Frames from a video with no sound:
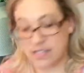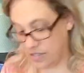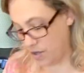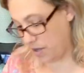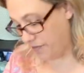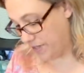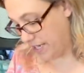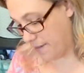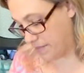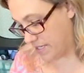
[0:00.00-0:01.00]
so hopefully
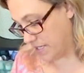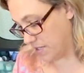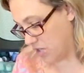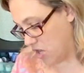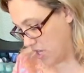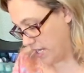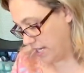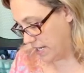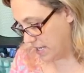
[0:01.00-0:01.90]
I'm still on,